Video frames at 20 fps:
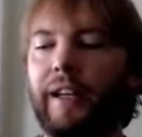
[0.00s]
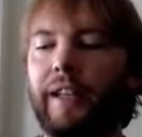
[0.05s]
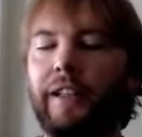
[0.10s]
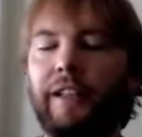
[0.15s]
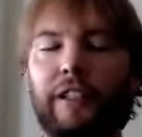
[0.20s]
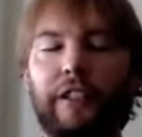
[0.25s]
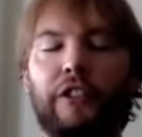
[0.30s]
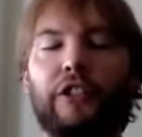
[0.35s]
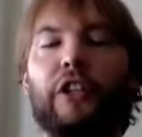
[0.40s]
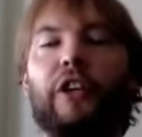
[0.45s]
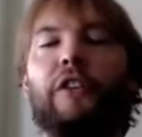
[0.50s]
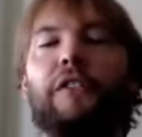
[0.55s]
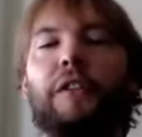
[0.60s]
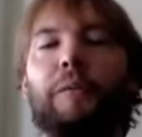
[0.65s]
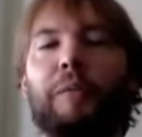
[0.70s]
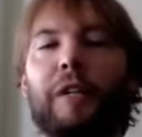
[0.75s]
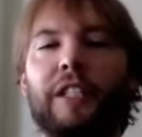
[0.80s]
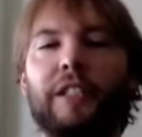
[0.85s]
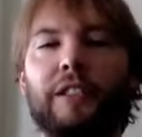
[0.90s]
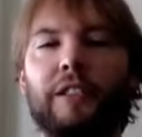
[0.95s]
to solve the
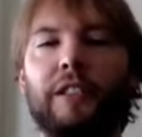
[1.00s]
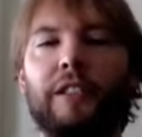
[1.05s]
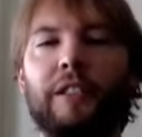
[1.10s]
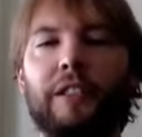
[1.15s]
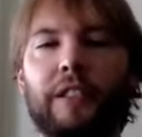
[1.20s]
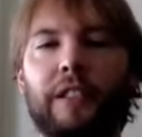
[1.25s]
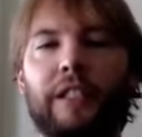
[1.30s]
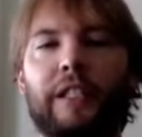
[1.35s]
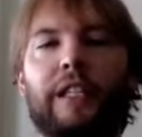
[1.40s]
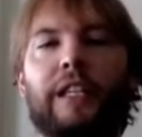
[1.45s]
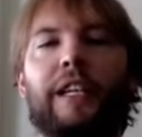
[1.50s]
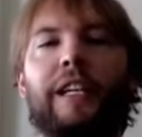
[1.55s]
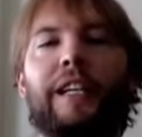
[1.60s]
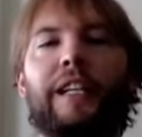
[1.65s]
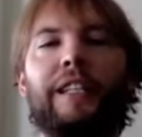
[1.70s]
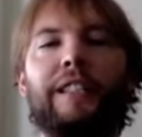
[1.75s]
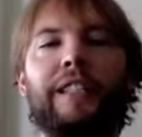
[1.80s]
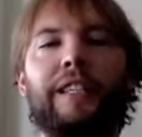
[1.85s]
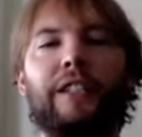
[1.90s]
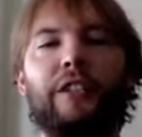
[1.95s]
puzzle
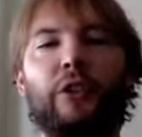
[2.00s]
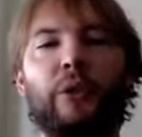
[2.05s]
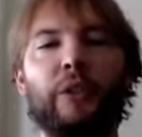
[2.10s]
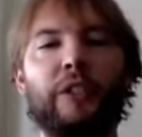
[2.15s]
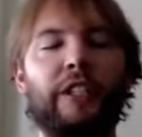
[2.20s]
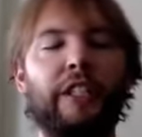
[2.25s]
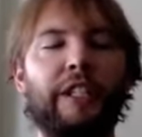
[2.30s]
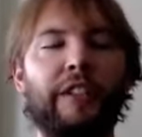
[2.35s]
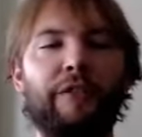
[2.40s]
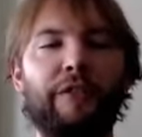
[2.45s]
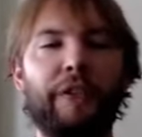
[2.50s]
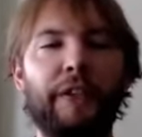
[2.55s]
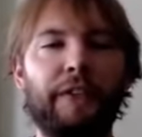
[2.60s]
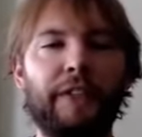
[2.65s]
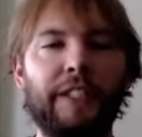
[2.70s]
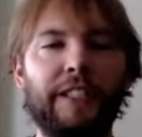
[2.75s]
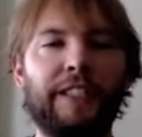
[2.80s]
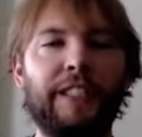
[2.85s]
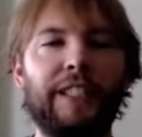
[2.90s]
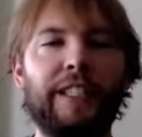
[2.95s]
is a
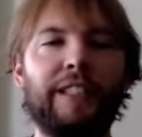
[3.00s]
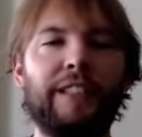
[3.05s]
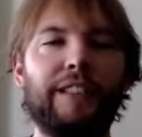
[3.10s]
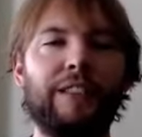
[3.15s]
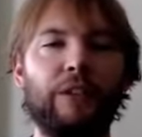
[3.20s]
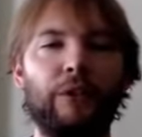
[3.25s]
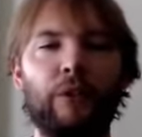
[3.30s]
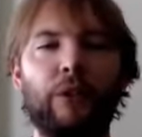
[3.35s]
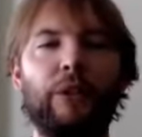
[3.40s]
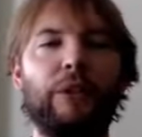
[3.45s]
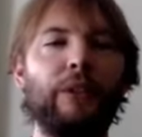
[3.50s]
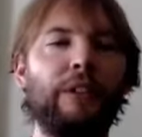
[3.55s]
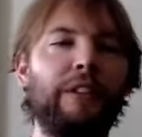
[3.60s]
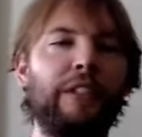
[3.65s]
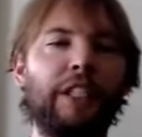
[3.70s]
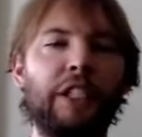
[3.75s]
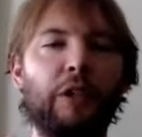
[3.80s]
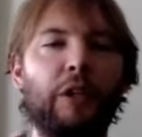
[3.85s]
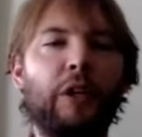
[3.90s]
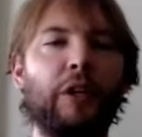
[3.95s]
256
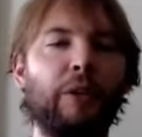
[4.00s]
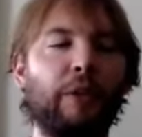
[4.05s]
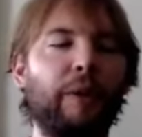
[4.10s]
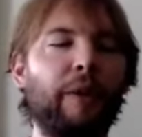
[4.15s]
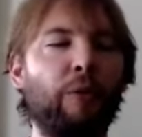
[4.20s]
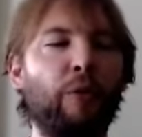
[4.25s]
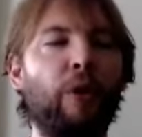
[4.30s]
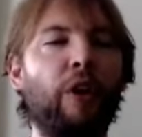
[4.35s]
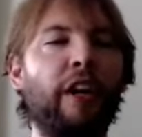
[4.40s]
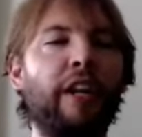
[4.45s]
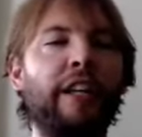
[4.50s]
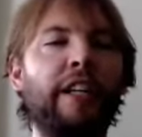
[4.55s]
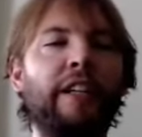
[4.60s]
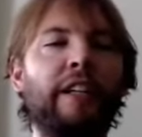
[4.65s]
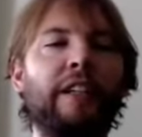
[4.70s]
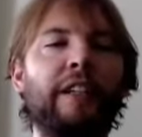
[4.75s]
0 and 1